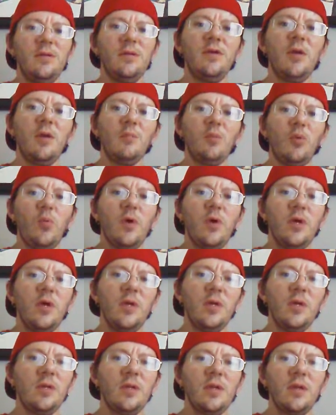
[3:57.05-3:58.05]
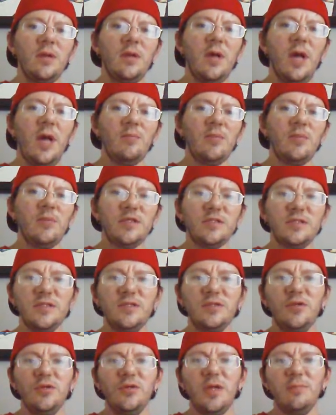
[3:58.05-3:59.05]
Number one, I'm
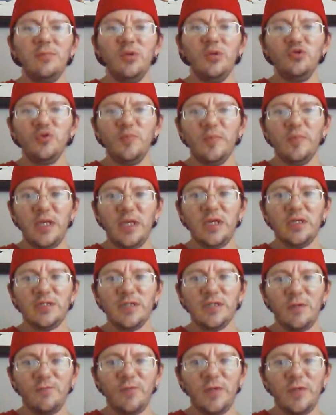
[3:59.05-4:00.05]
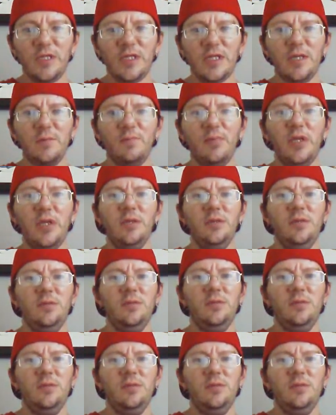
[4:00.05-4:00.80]
listening to their music because I'm feeling the beat.